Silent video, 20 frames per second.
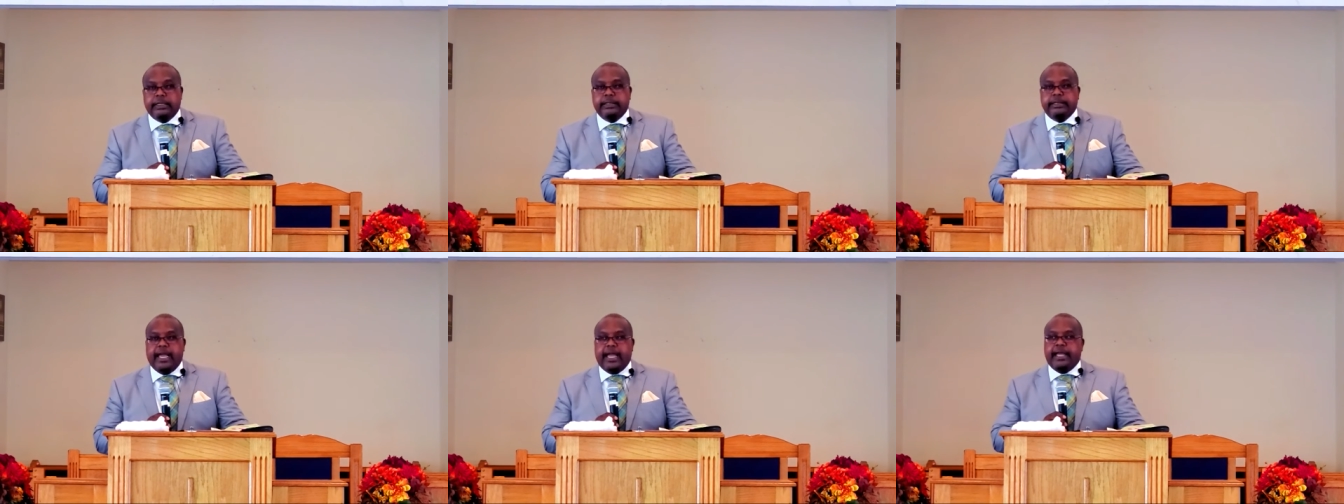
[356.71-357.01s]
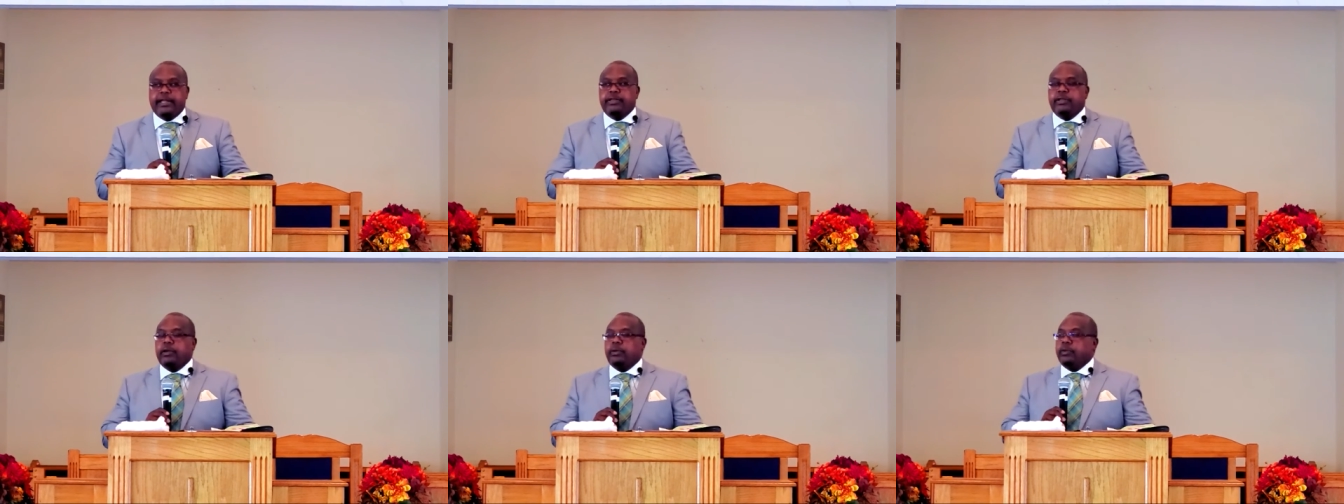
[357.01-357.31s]

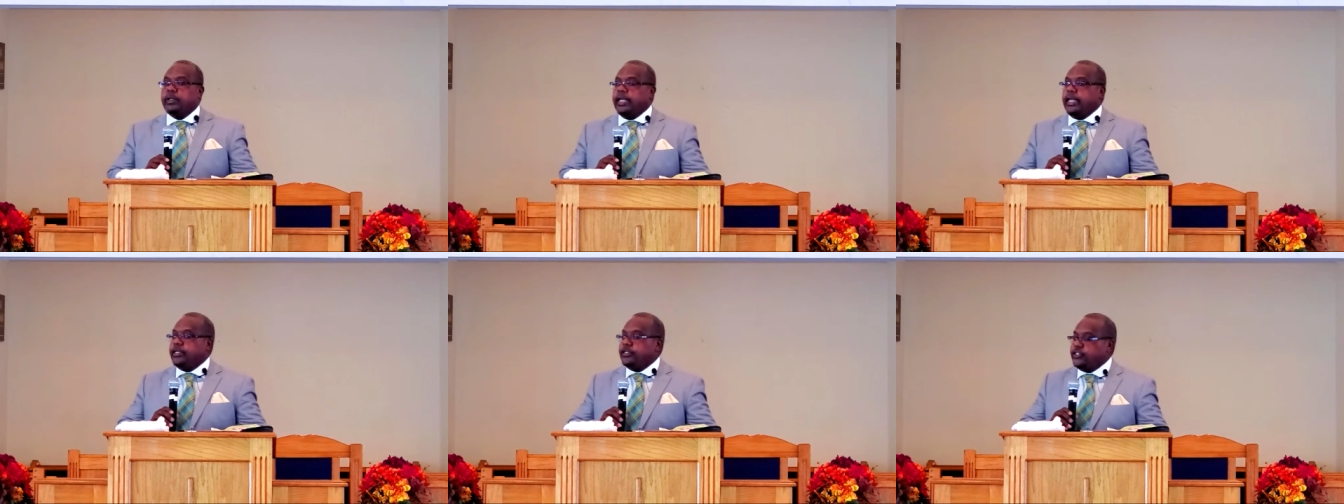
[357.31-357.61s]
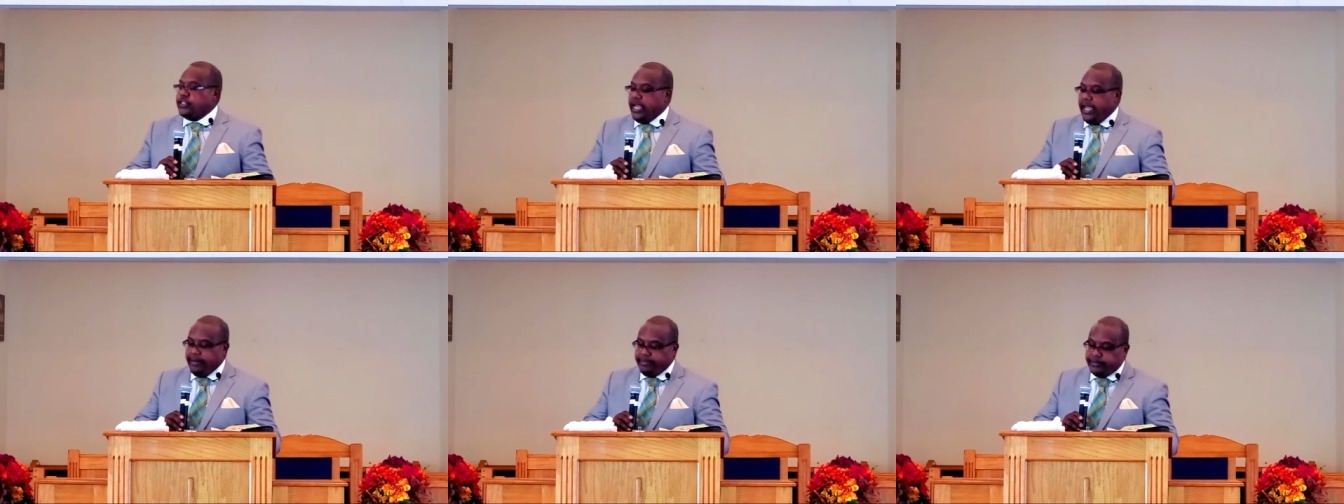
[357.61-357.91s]
Daniel
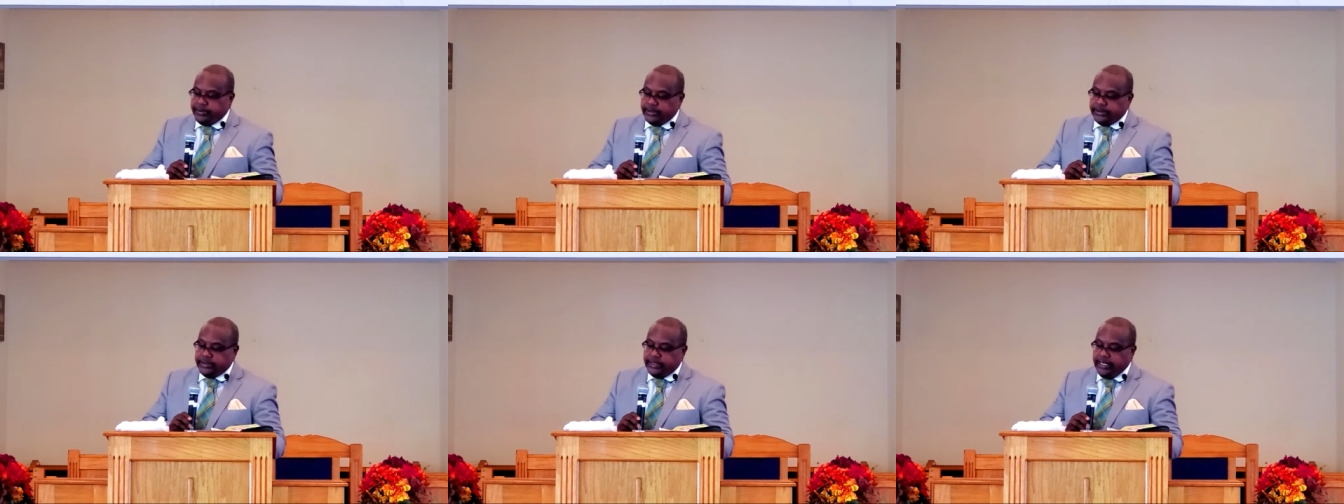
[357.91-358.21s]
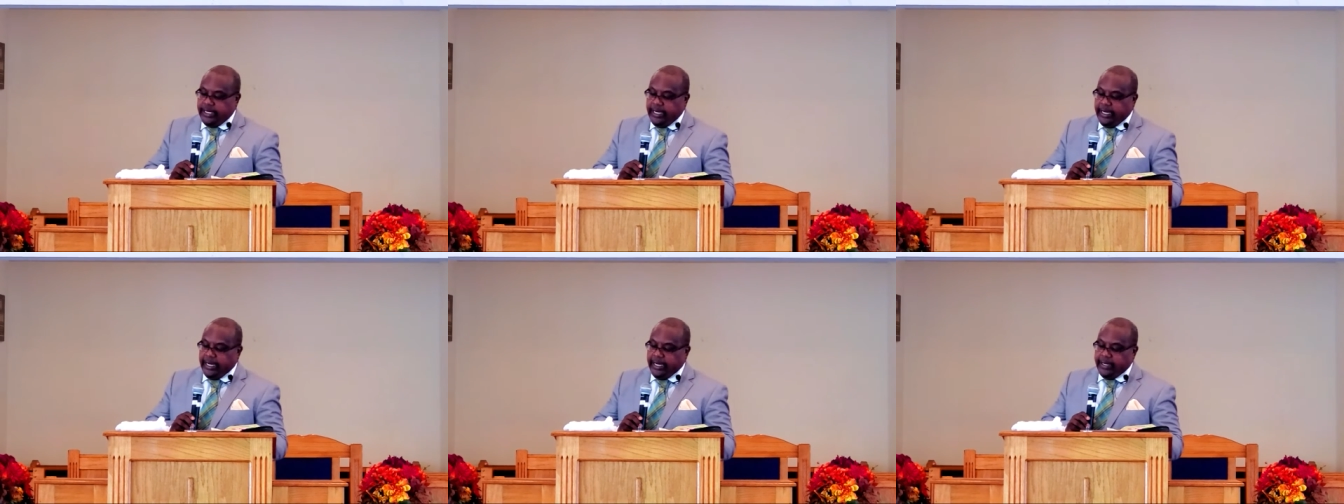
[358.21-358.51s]
in chapter
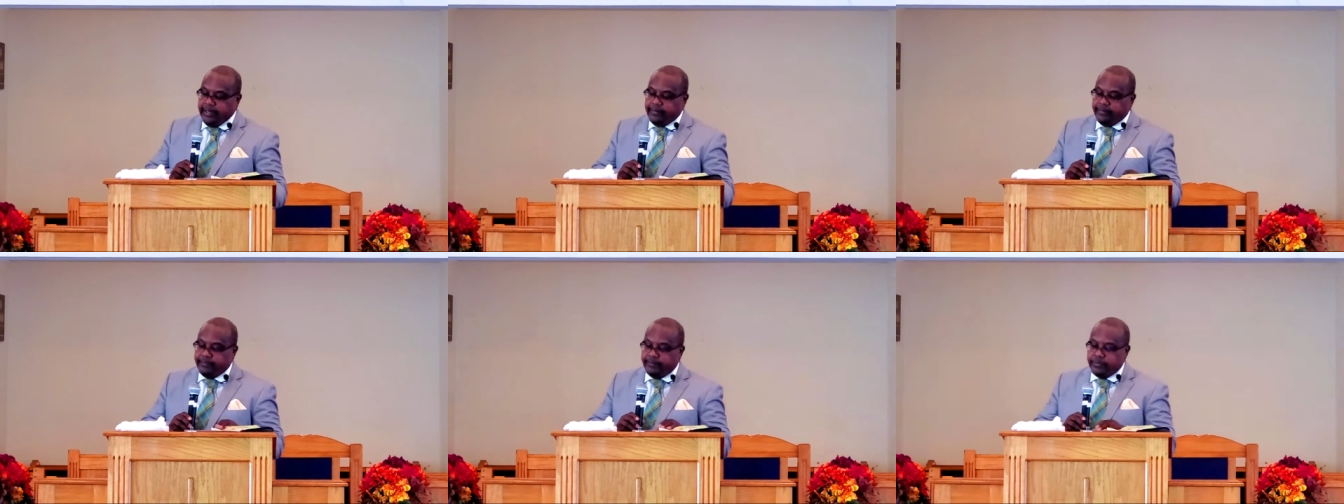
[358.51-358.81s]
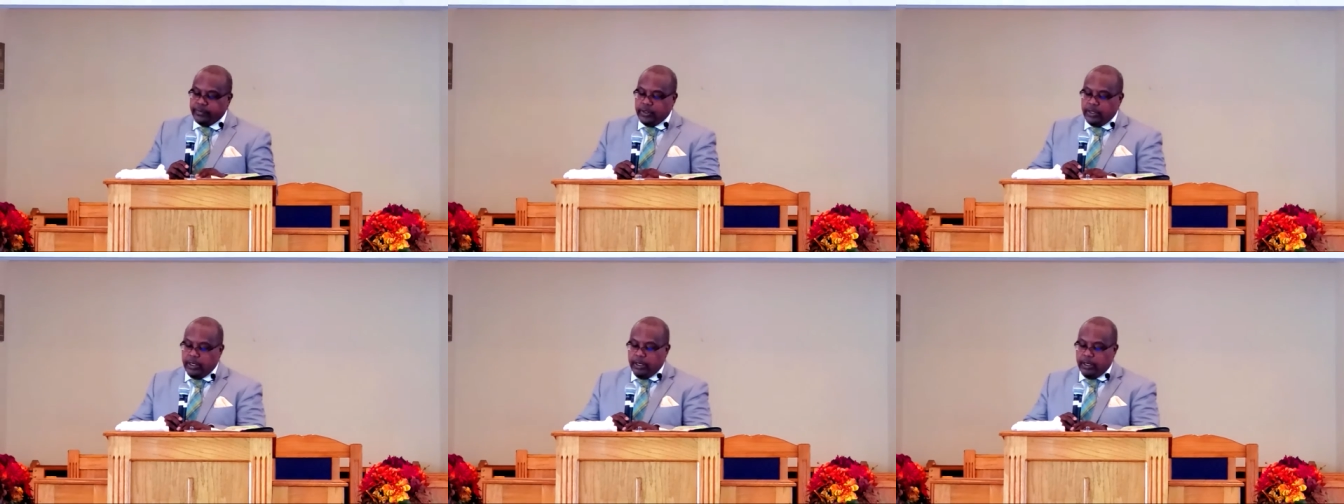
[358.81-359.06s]
10